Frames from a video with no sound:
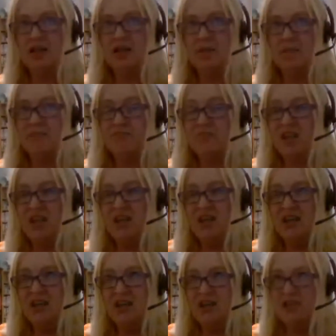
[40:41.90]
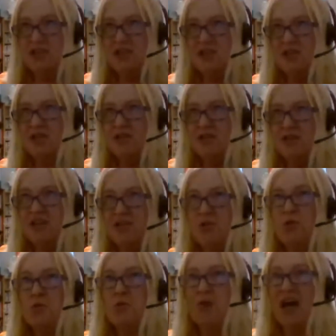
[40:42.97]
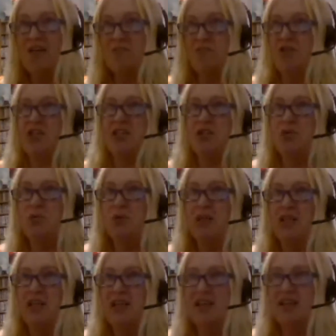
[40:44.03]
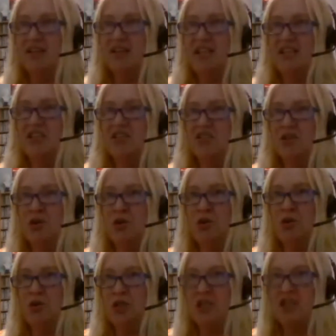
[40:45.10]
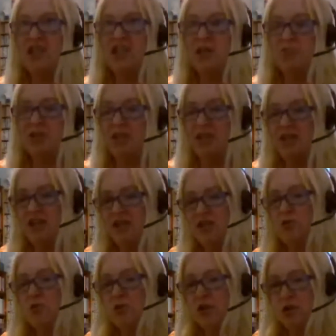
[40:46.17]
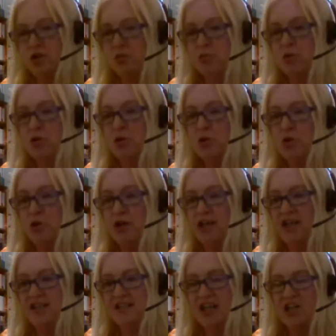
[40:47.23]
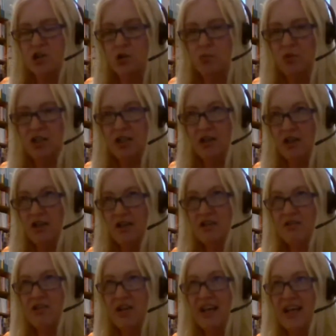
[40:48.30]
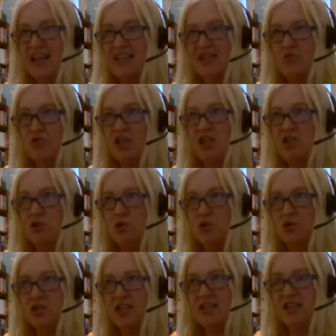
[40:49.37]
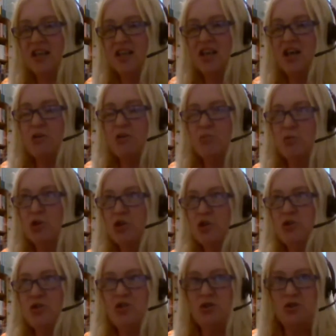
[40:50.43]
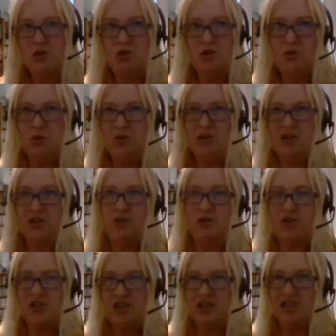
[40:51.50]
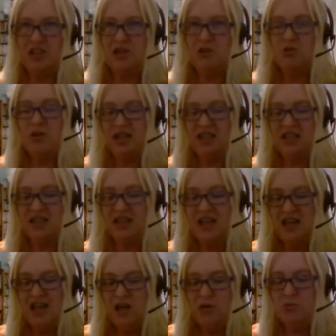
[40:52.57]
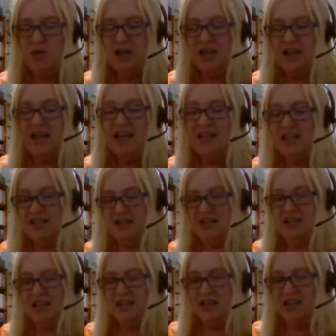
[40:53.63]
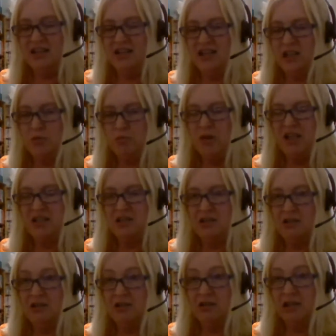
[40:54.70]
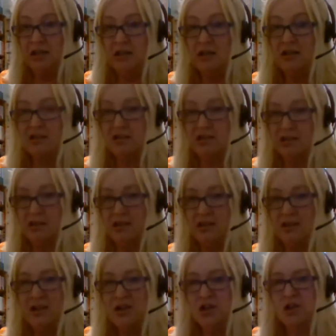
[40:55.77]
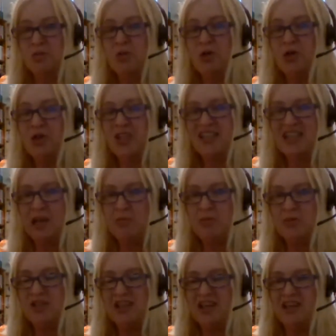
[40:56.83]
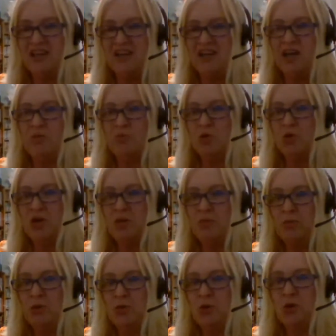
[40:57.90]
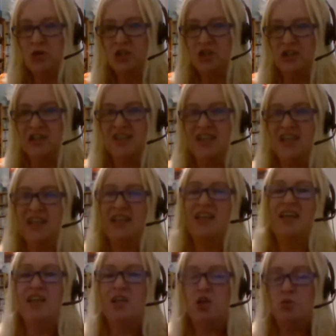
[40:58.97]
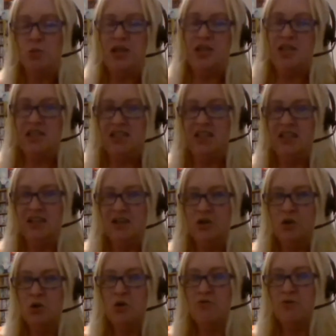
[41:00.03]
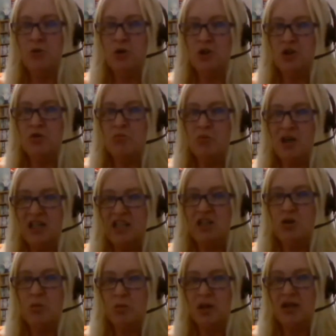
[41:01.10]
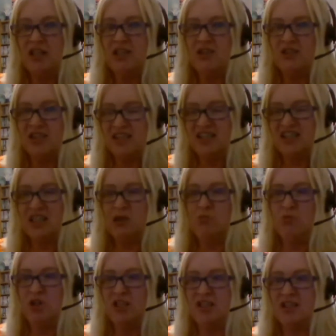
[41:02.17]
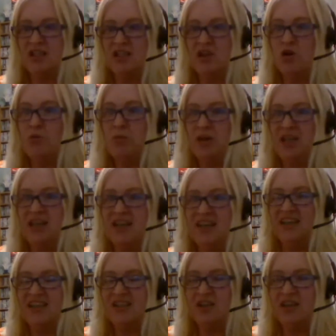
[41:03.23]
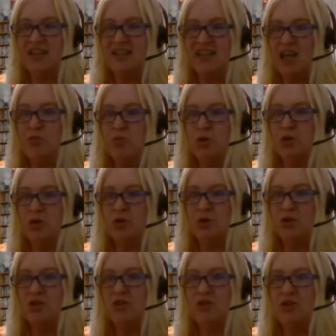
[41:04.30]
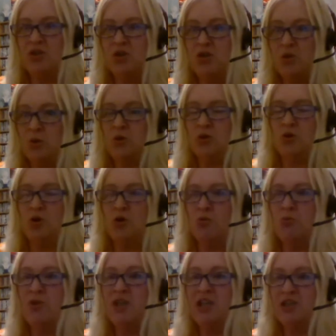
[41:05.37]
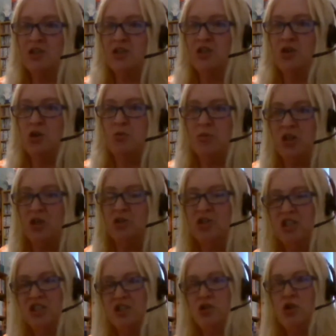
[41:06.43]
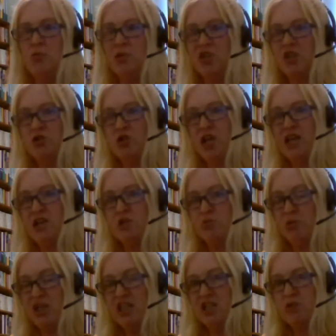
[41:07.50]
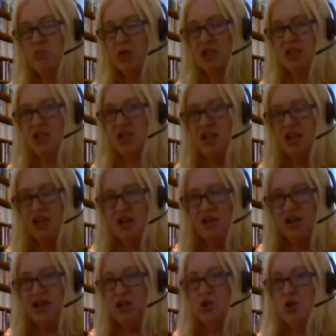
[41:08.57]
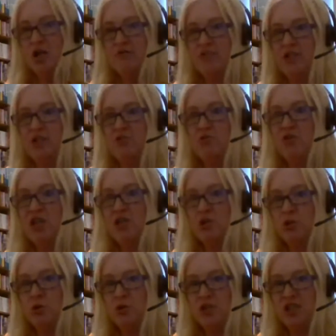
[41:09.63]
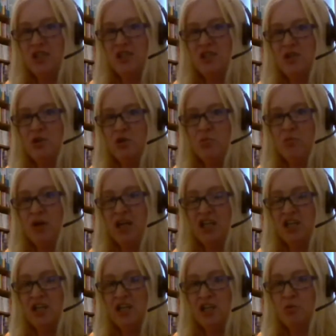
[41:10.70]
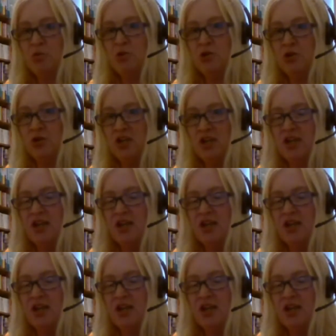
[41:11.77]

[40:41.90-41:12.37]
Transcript: um, Uh, who have been doing this a long time, and you are a small organization with less resources. What do you do to start doing it? Well, anything is better than nothing. Small steps are more important than spending an awful lot of money to buy a system which nobody is, is able to use or will not use because it's too much change management and you haven't got resources to manage that work.